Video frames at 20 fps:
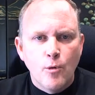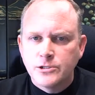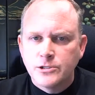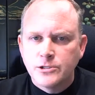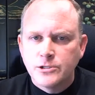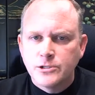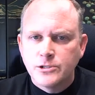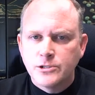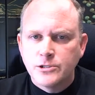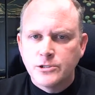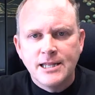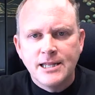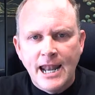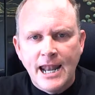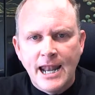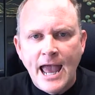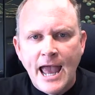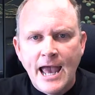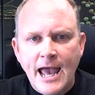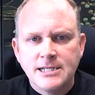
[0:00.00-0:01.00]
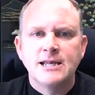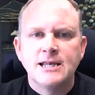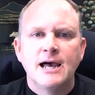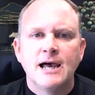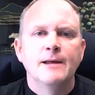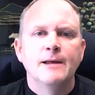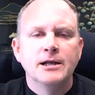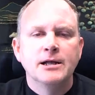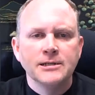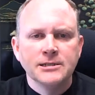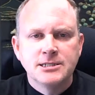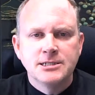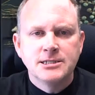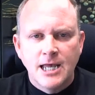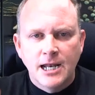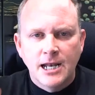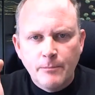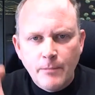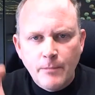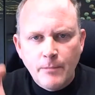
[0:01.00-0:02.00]
Just click that Add Site button, set
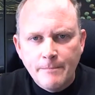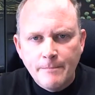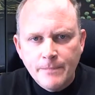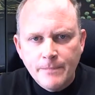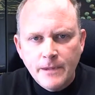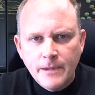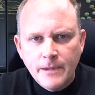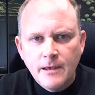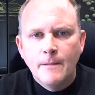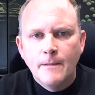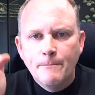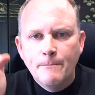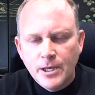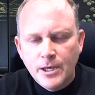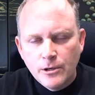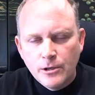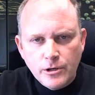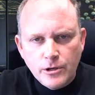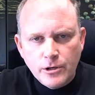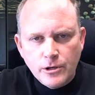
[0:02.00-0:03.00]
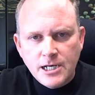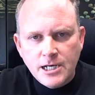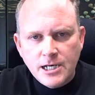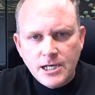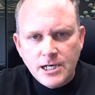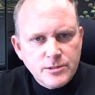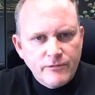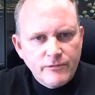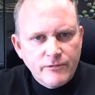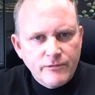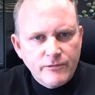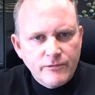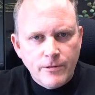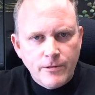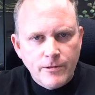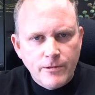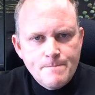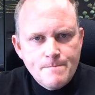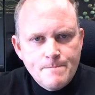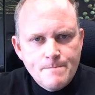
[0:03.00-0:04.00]
them up, bill your customer for
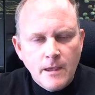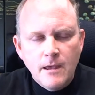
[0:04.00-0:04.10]
them.